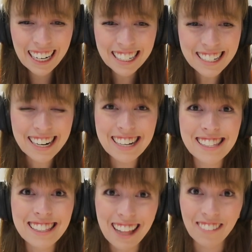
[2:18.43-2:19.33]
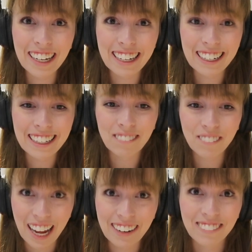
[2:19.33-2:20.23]
She's loving
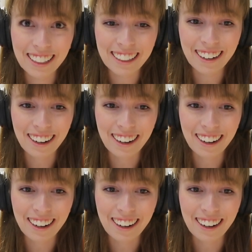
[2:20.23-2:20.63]
blackmailing her.